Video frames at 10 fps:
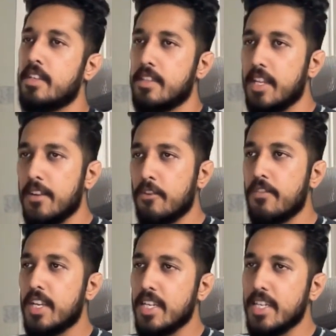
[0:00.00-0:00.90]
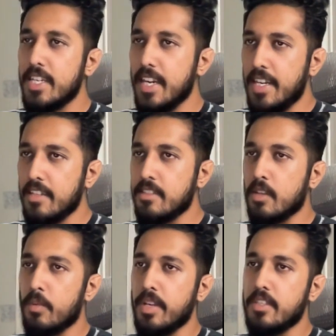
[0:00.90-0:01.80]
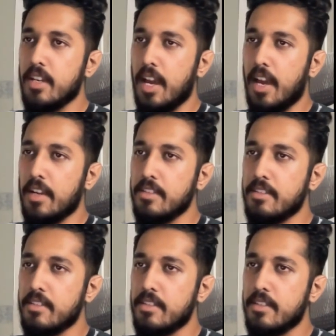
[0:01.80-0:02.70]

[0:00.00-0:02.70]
Therefore, we can rewrite this equation as